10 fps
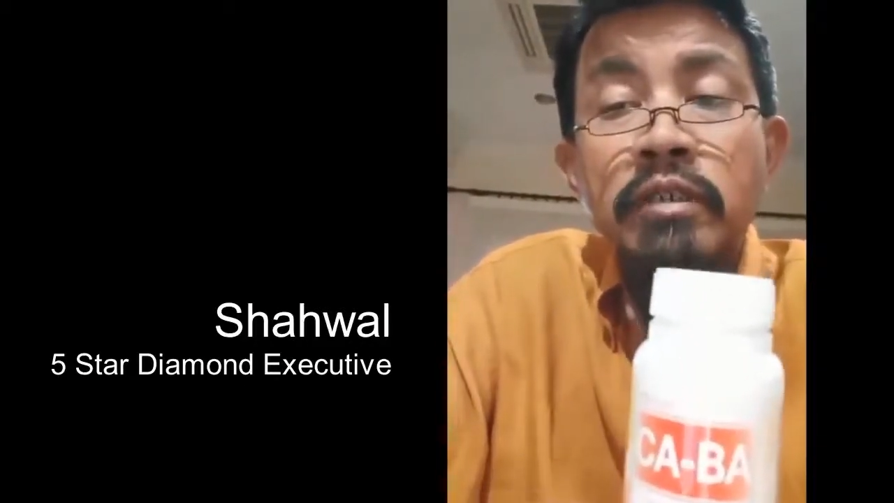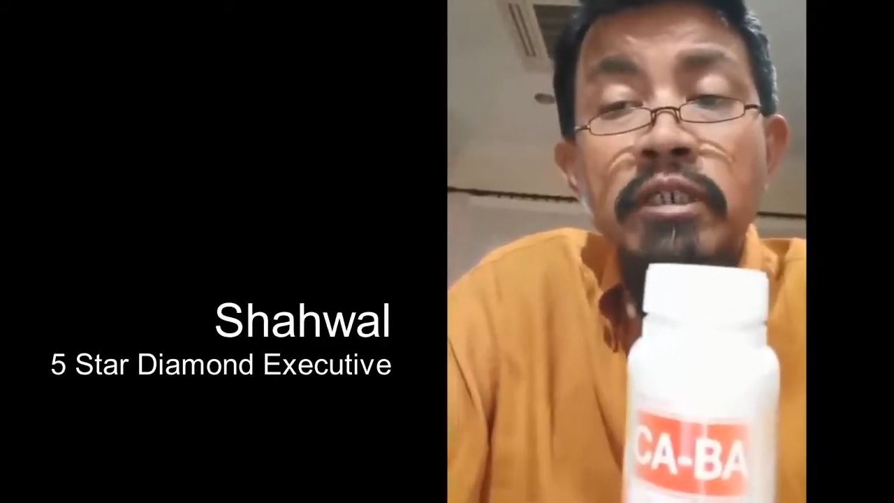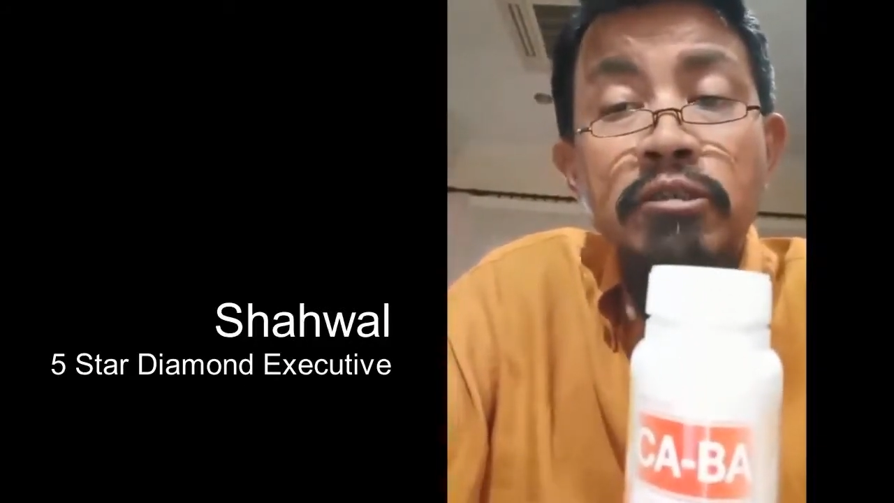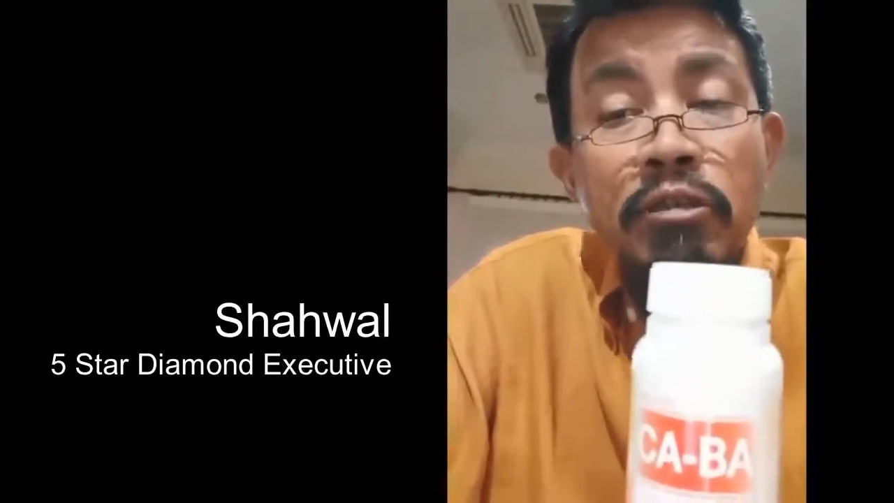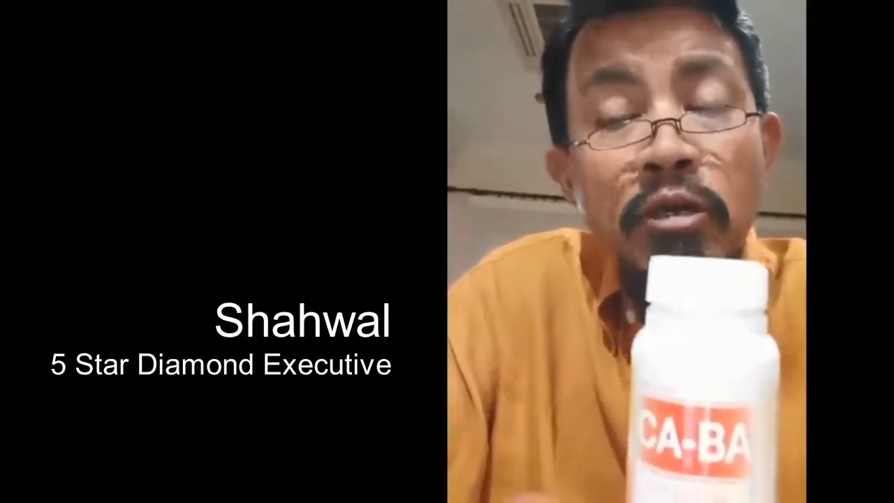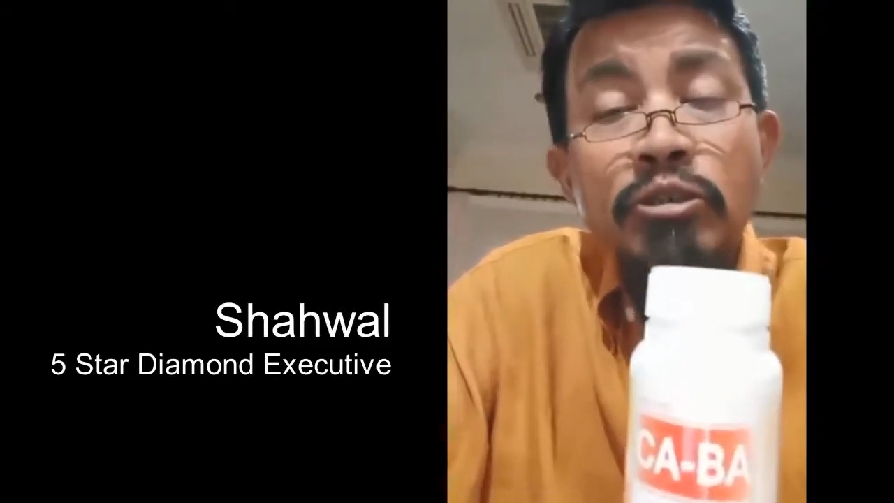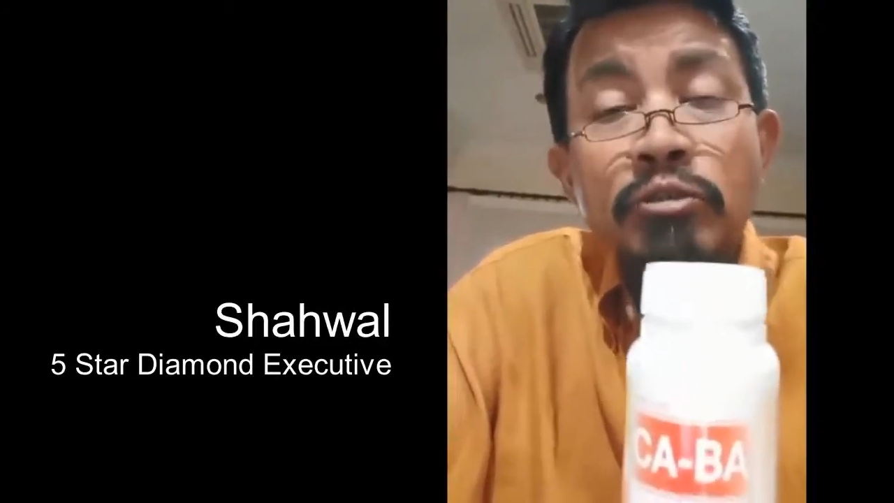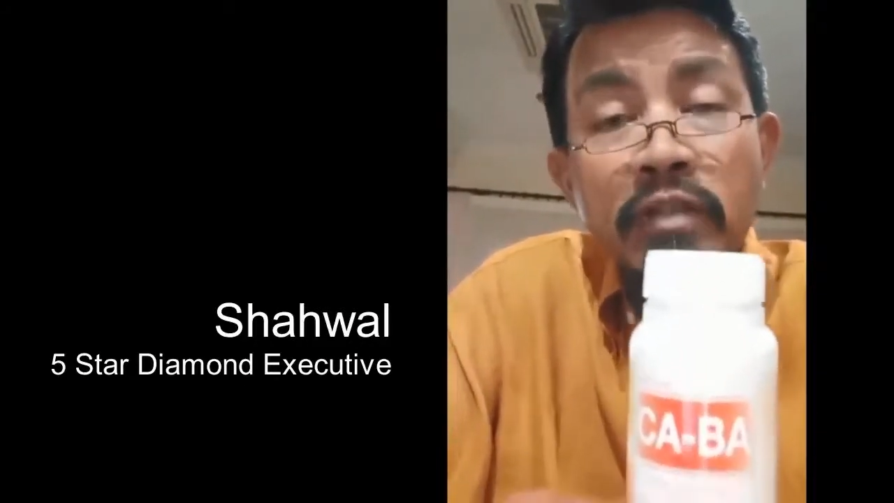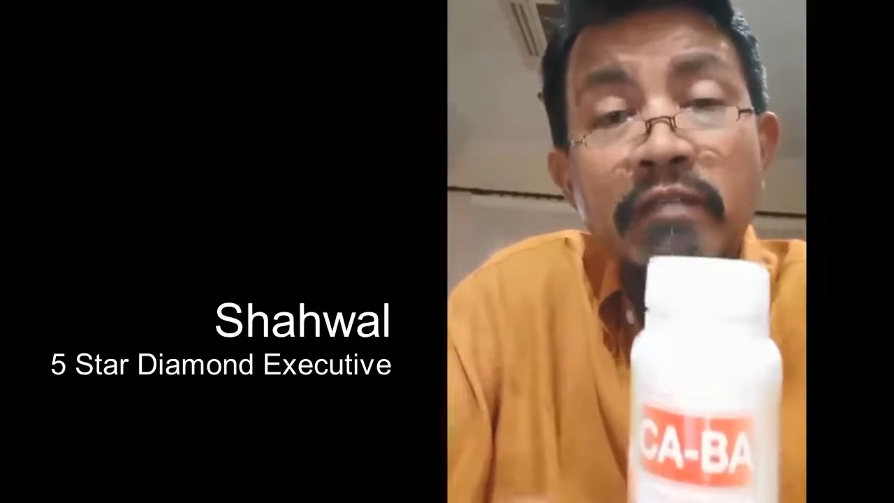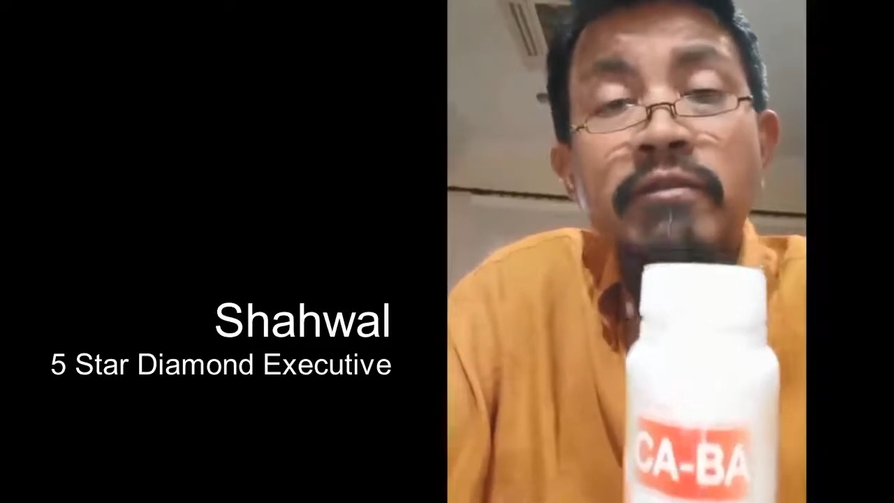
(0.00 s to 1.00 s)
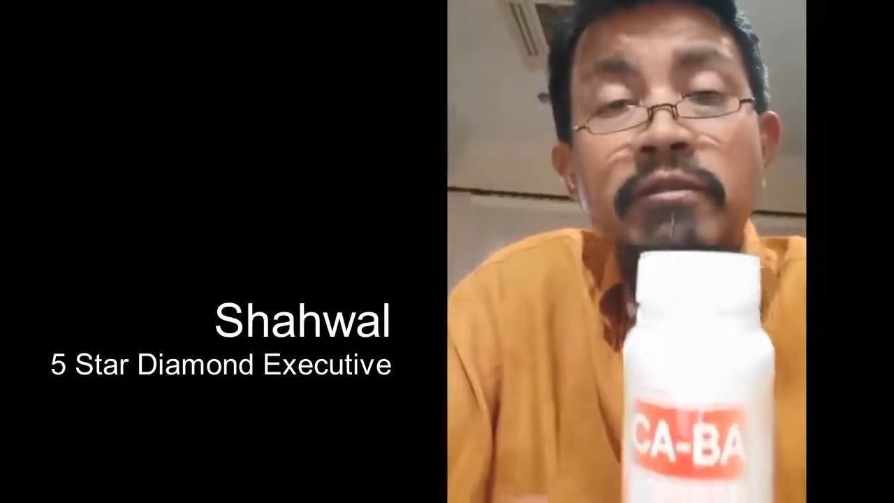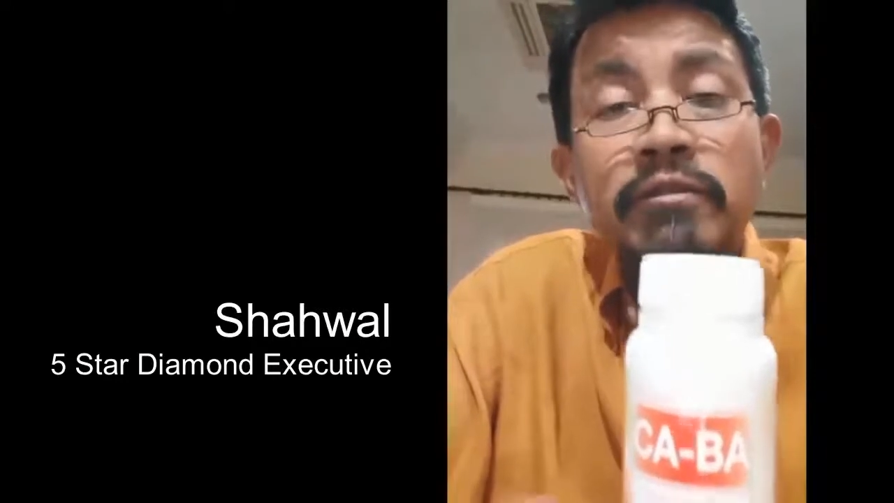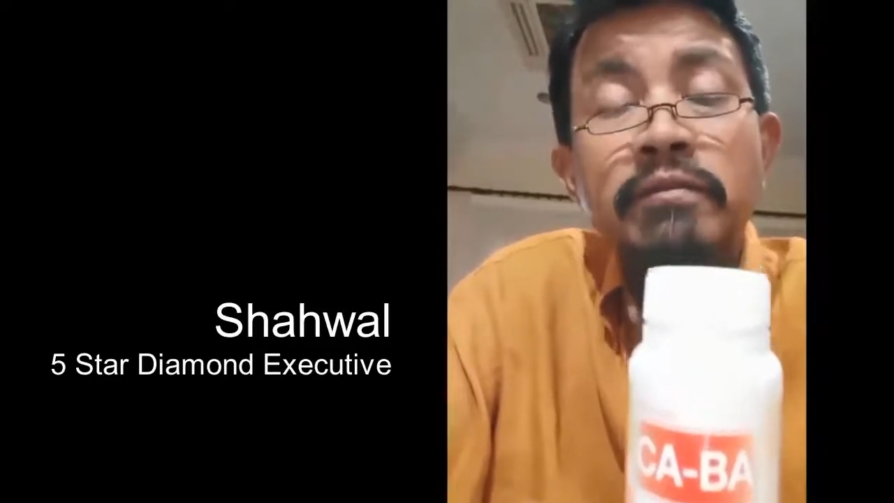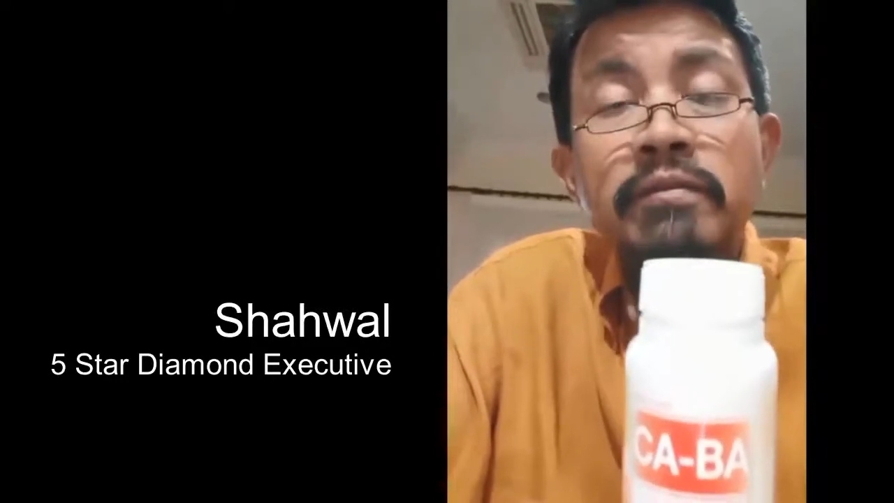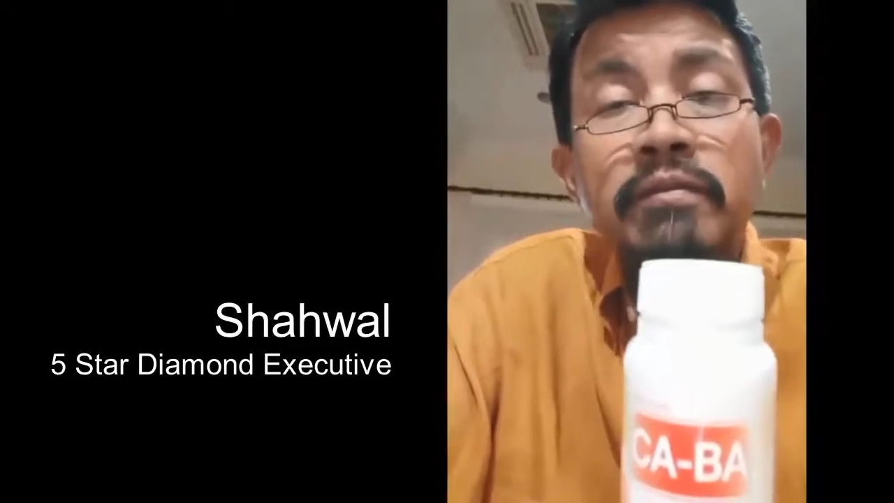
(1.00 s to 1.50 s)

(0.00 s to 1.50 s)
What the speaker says: and cholesterol levels.